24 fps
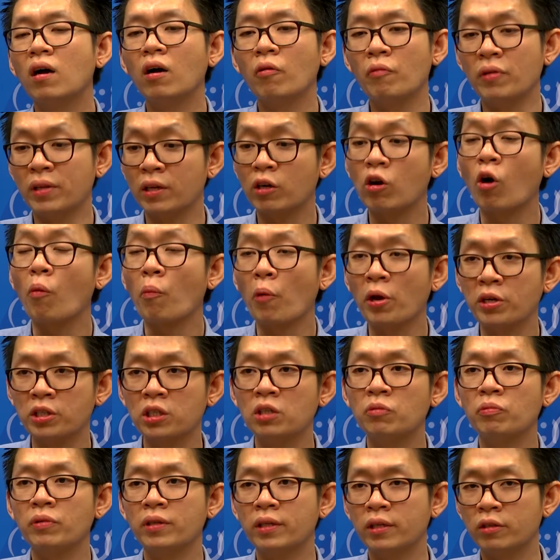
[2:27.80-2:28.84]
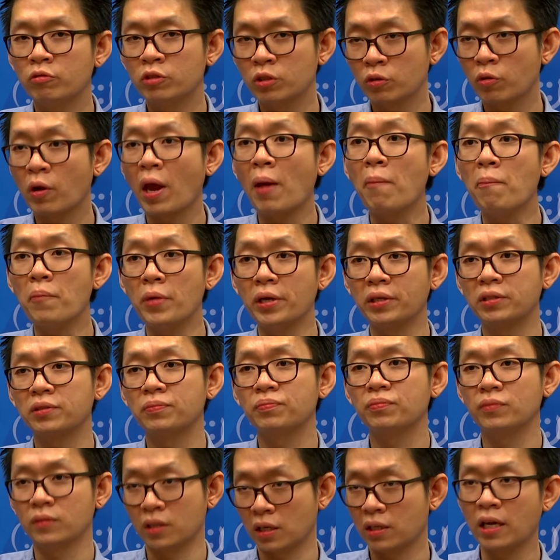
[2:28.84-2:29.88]
with the cooperation with the University of Cambridge
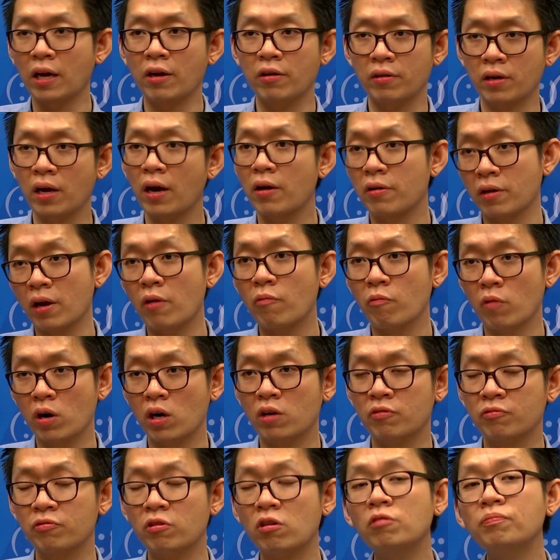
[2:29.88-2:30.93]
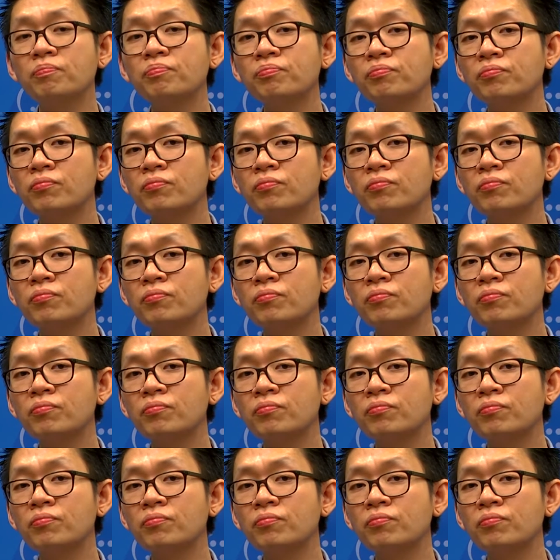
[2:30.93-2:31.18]
that I work for.